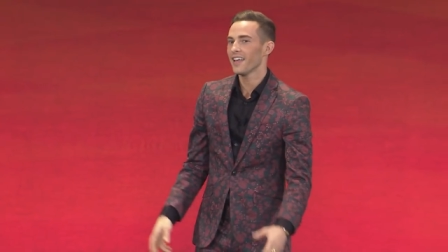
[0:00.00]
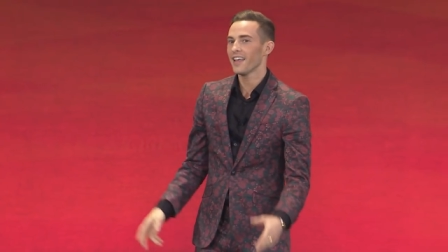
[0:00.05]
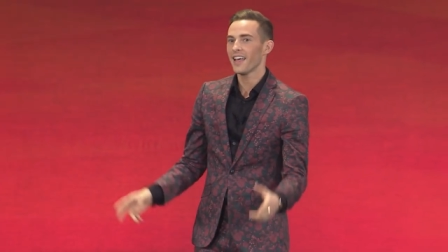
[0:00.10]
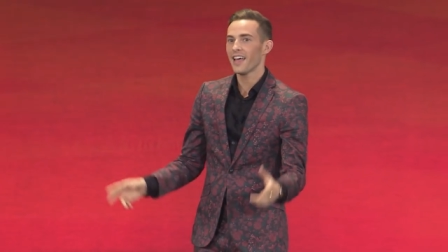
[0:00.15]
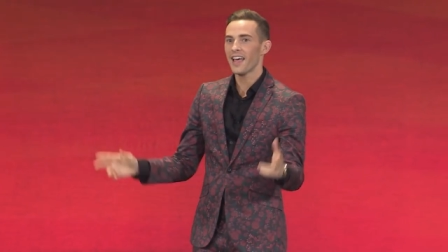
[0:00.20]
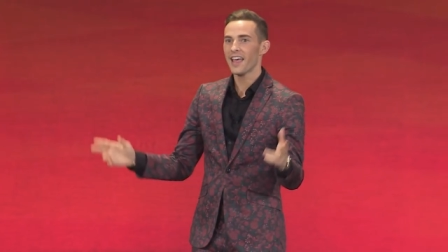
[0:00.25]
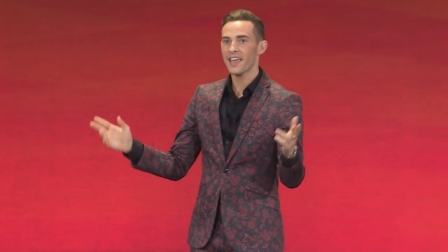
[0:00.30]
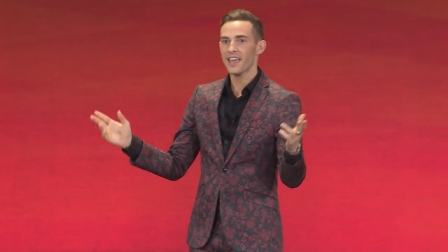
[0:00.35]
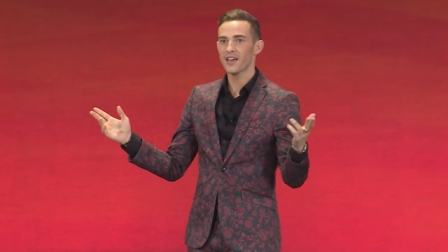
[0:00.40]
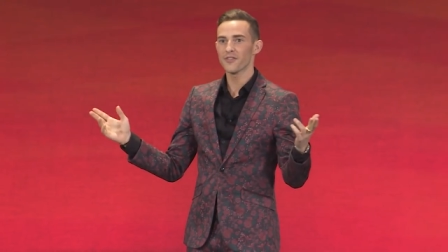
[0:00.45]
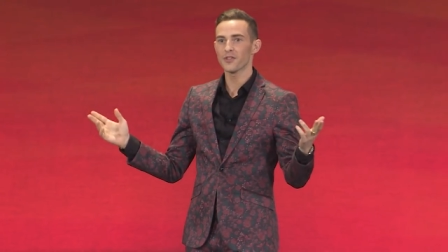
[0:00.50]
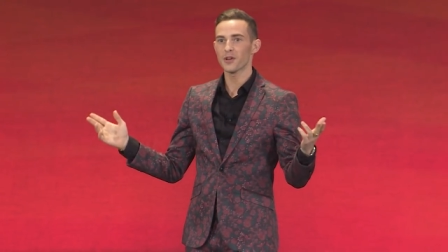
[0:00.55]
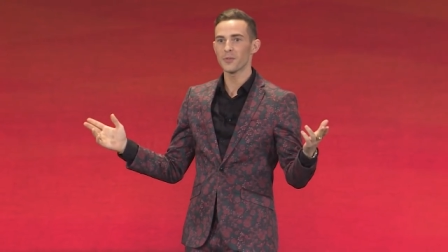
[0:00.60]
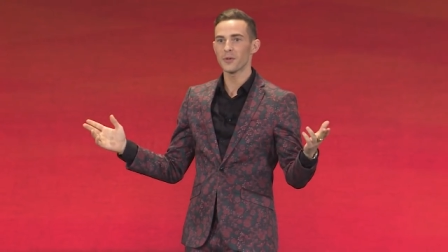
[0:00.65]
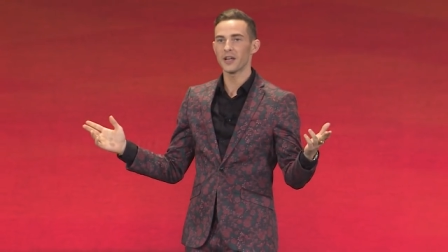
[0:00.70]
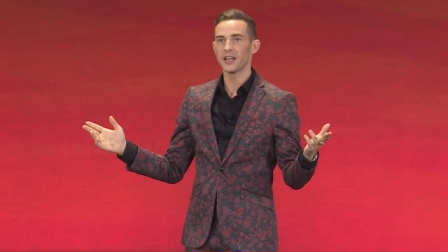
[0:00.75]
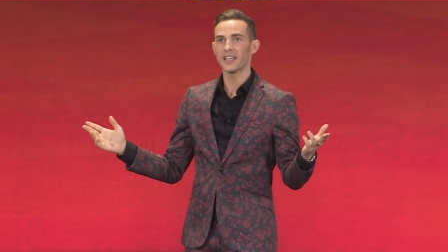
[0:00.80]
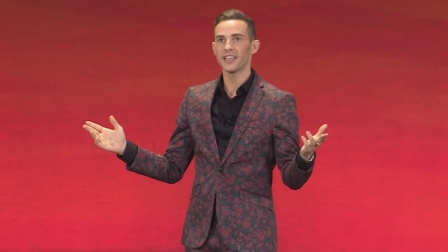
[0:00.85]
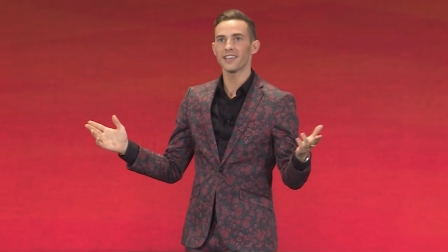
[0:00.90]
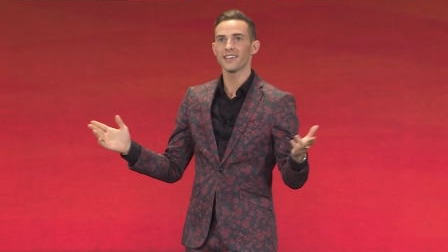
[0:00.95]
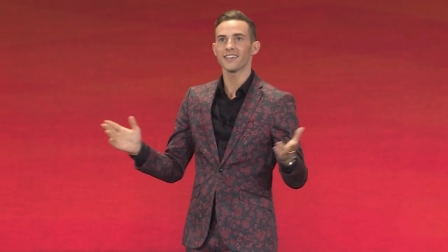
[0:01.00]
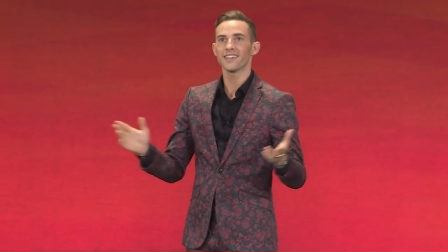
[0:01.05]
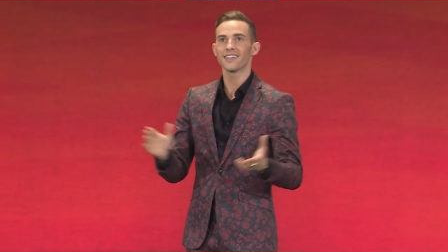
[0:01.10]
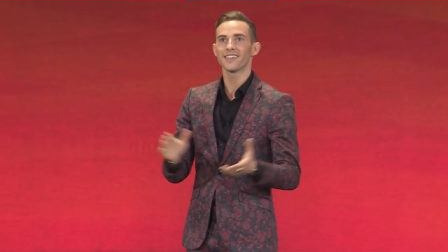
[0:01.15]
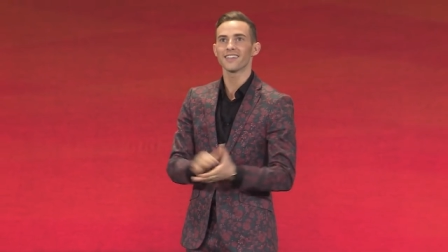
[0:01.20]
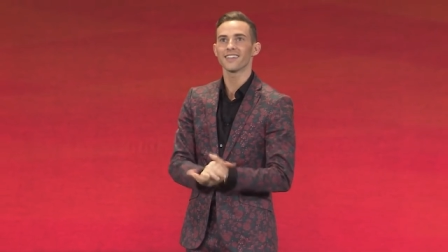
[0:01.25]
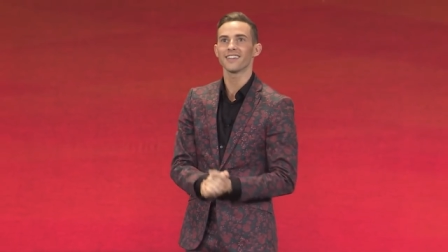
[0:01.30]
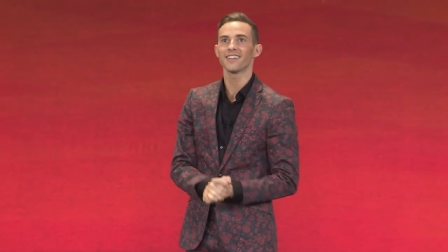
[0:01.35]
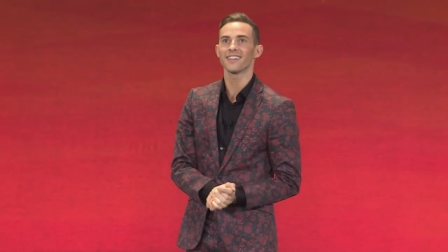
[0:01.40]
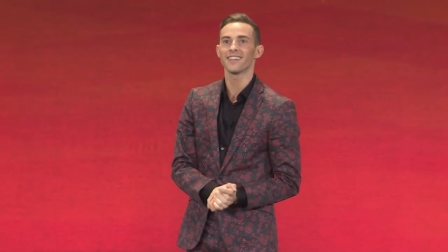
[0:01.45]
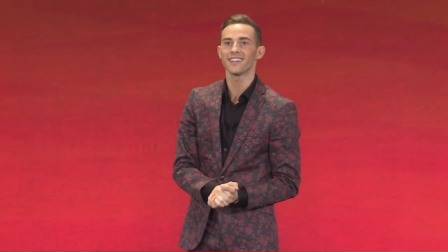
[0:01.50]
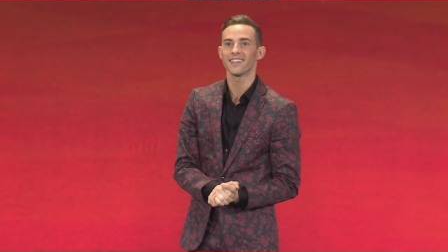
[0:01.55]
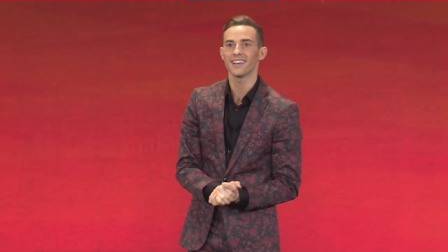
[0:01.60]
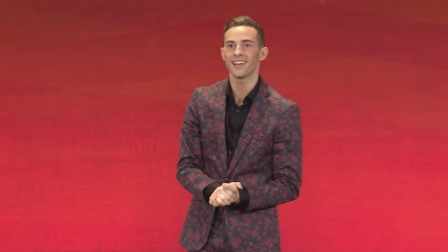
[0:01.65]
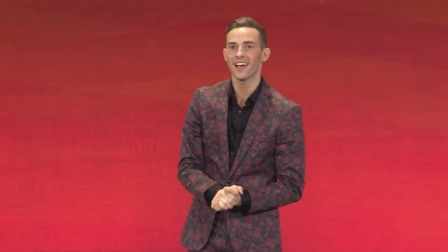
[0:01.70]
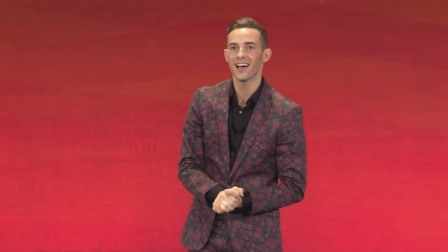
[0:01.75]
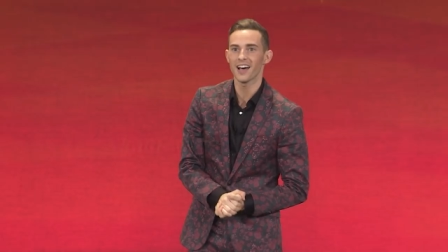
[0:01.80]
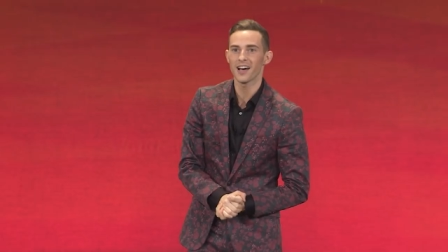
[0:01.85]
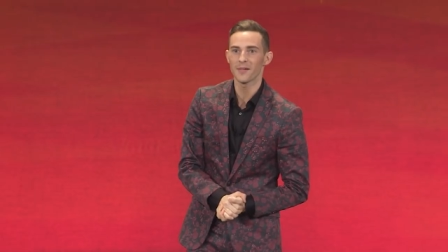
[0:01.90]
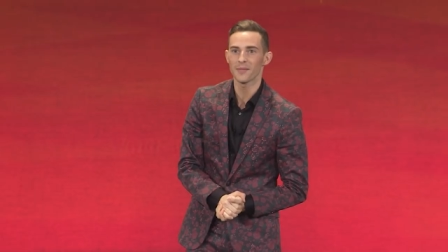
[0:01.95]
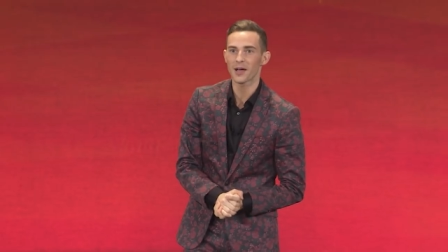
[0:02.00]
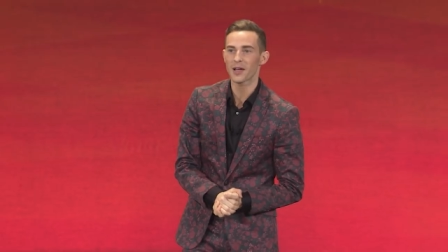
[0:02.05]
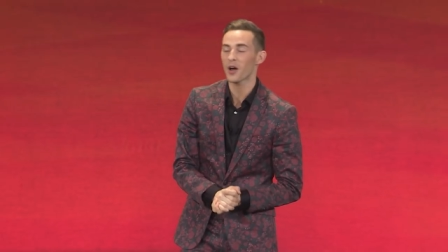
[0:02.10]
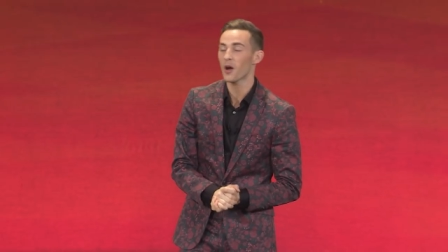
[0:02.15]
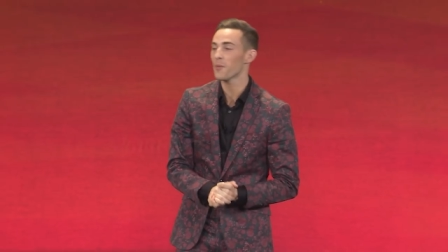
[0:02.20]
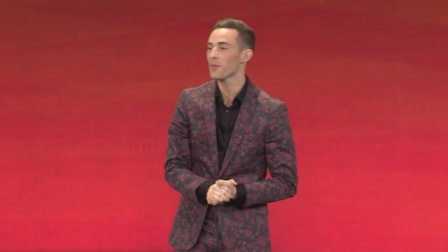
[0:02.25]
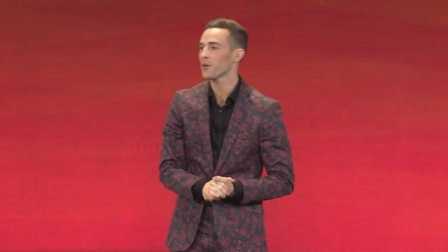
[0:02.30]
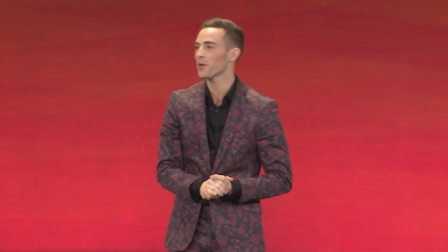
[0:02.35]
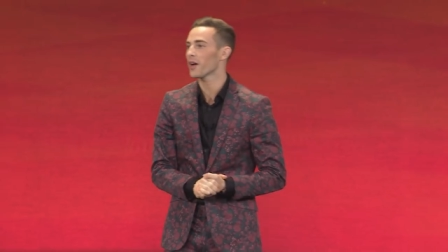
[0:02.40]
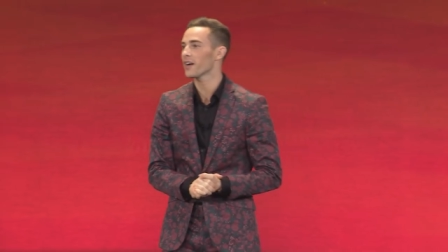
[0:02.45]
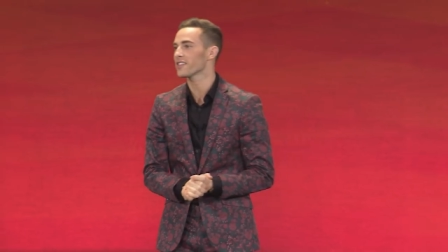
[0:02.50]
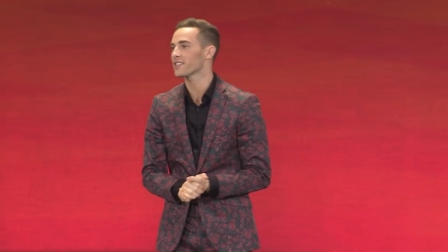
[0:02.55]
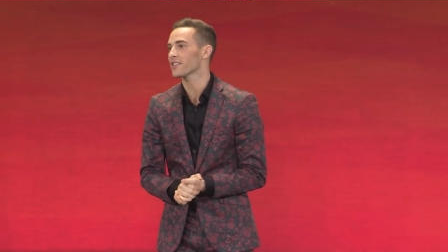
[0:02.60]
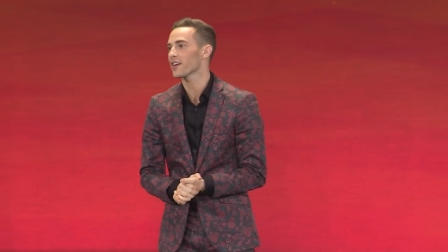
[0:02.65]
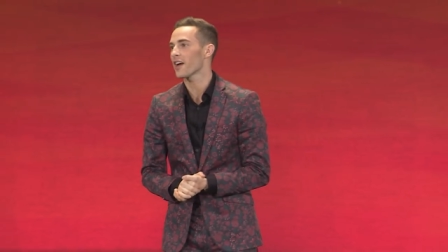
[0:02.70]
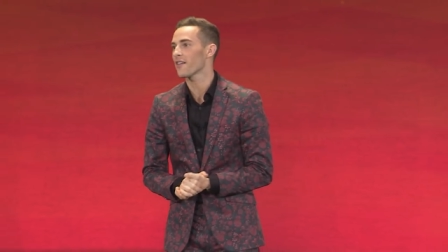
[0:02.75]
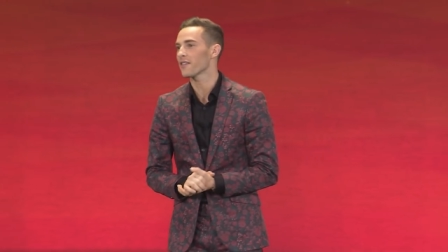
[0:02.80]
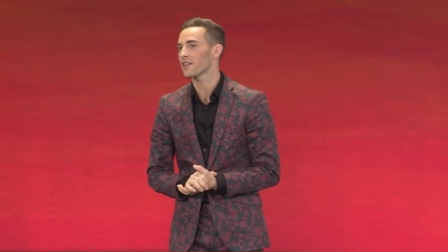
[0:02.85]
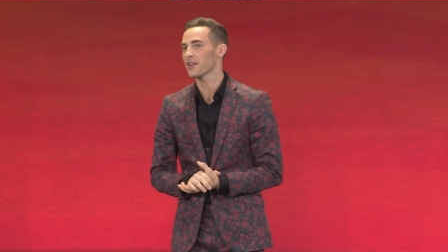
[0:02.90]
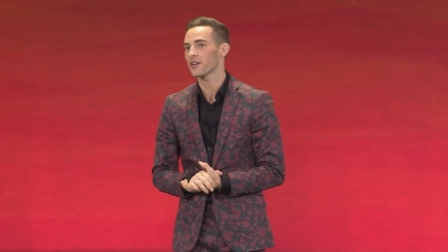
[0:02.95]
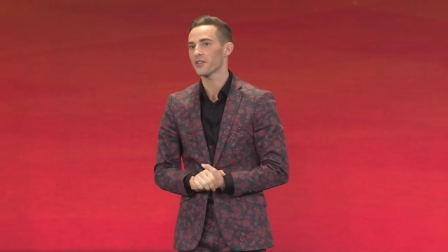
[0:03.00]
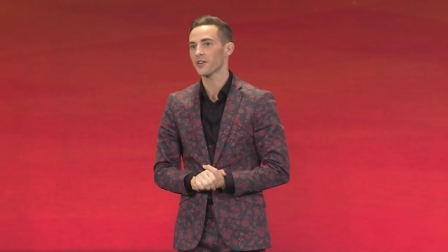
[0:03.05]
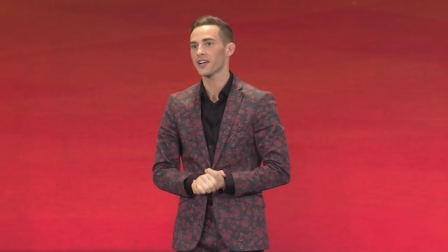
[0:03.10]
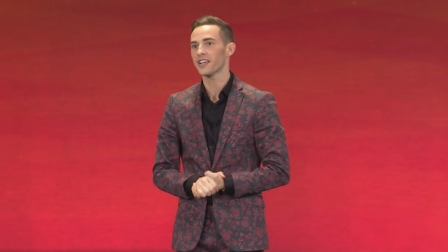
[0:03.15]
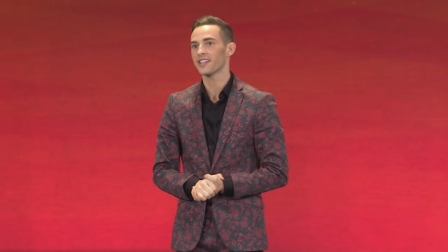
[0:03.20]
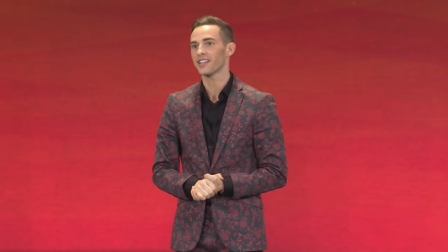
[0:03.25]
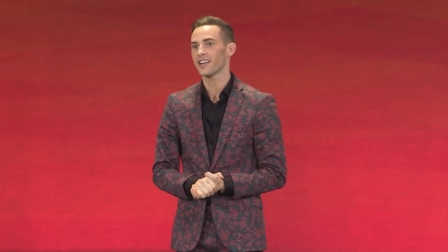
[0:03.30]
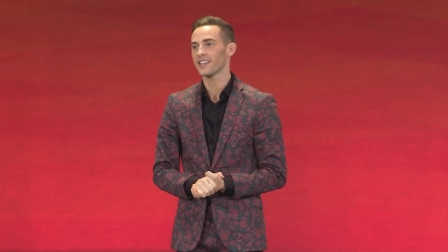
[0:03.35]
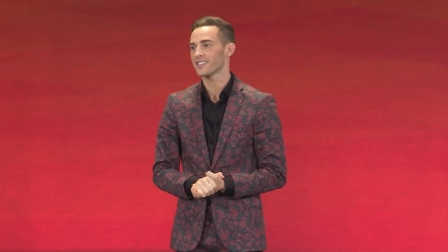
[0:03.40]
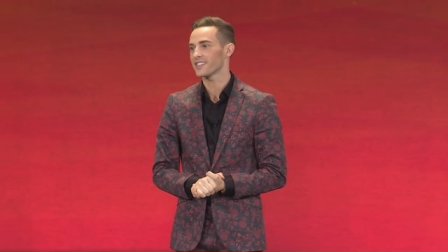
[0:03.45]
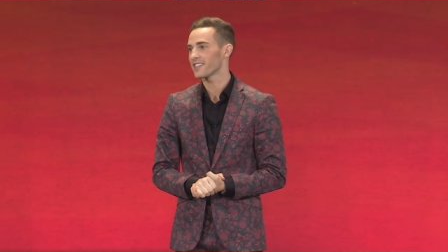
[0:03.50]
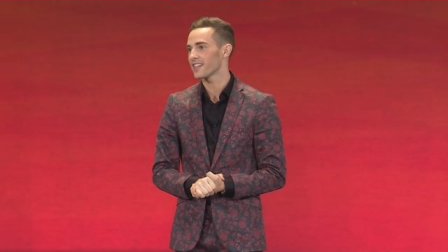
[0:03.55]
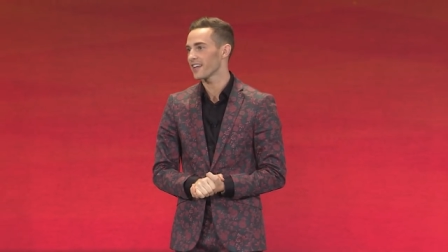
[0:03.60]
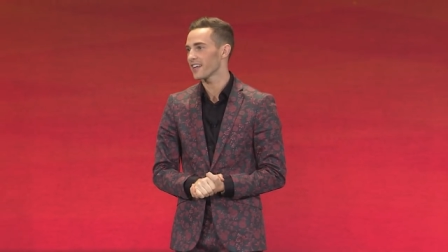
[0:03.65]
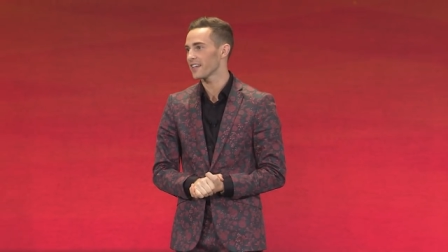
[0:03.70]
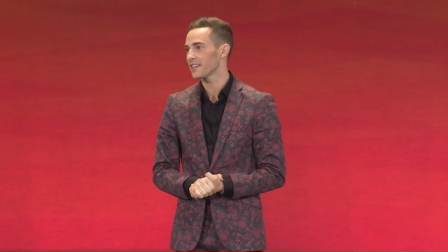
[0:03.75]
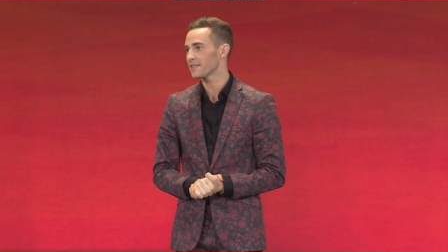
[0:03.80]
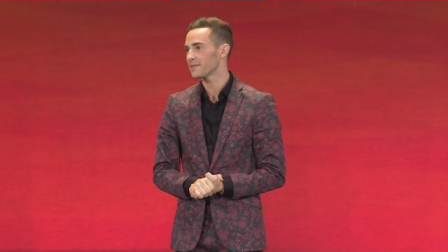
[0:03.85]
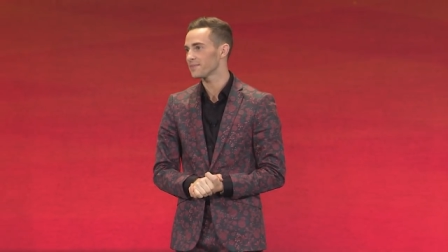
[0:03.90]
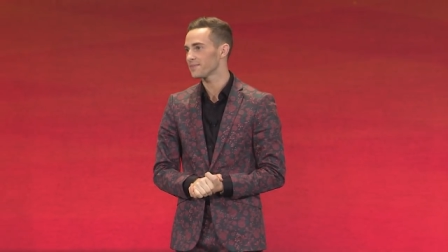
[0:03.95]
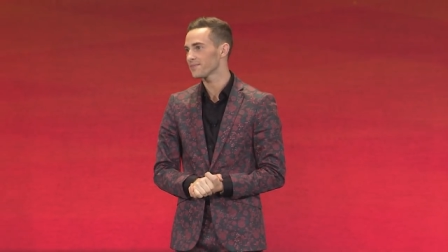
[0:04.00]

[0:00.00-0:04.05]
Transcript: Hey, everybody. Um, I hope you guys are having a great night tonight.